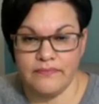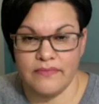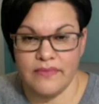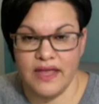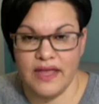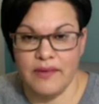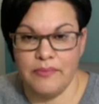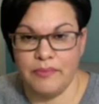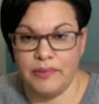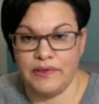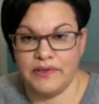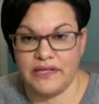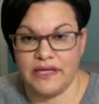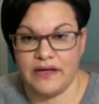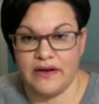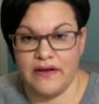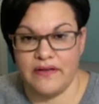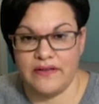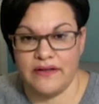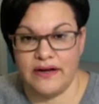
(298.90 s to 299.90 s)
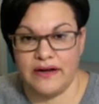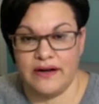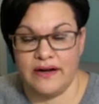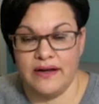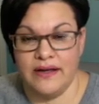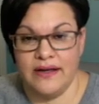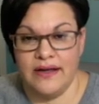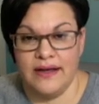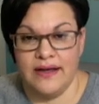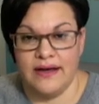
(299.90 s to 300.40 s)
and put that on there.
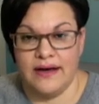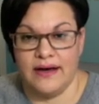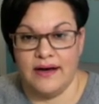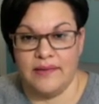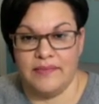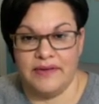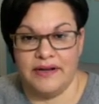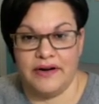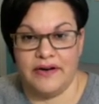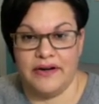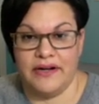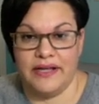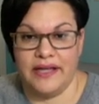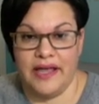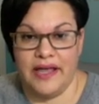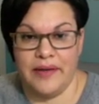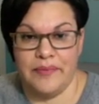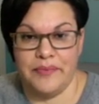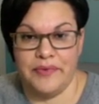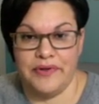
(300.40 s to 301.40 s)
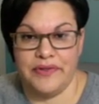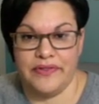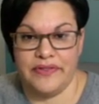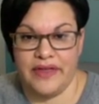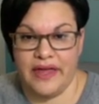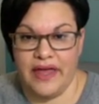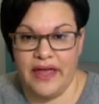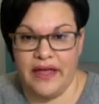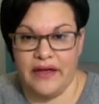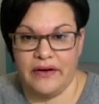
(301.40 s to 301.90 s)
It already came with the
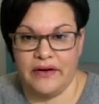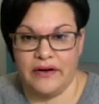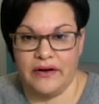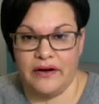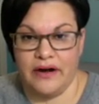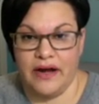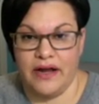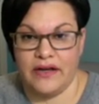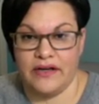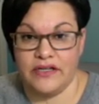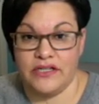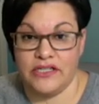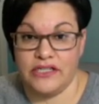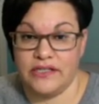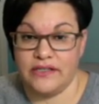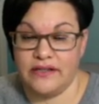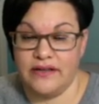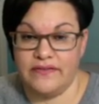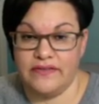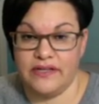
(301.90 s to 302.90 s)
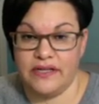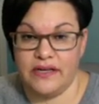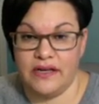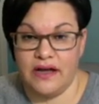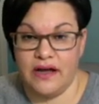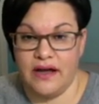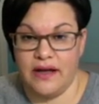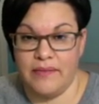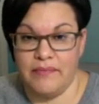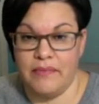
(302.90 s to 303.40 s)
hanger and she loved it.
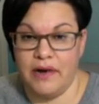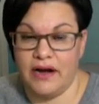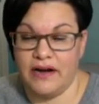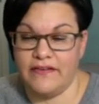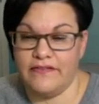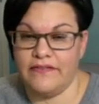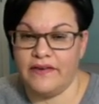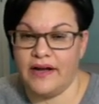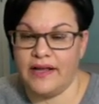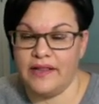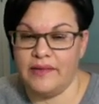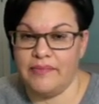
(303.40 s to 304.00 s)
I modified the